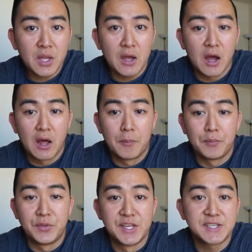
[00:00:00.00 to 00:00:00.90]

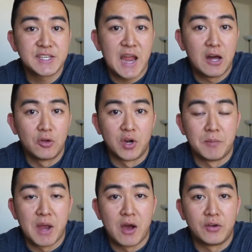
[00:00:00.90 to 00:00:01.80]
Um, this calorie
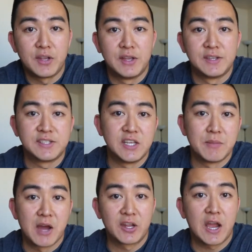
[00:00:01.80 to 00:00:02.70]
amount is the
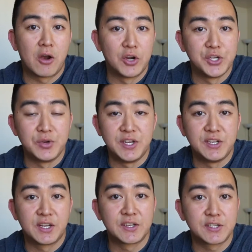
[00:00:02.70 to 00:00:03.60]
amount of calories you would need
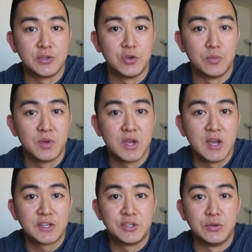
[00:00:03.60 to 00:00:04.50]
to consume
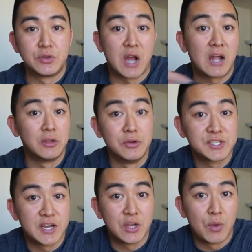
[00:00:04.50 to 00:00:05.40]
to not lose
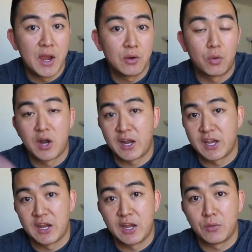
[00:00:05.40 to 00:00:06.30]
any weight or not
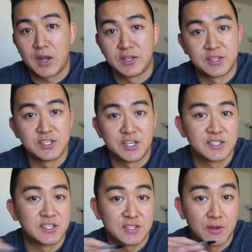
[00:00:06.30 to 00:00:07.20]
gain any weight. This is
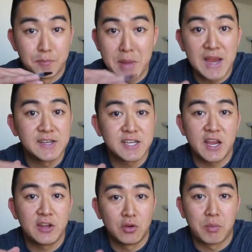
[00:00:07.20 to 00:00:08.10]
just to
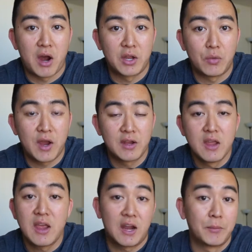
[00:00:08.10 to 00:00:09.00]
maintain your body weight.
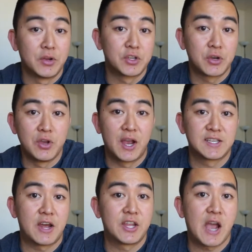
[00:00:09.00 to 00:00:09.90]
And I'm going to show you guys
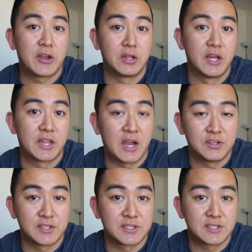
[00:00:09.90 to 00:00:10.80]
how to calculate that in
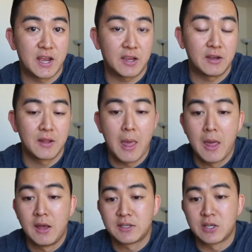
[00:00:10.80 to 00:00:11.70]
just a second.
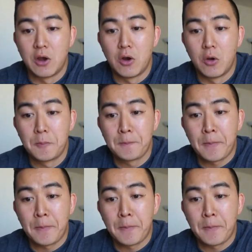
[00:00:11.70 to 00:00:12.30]
So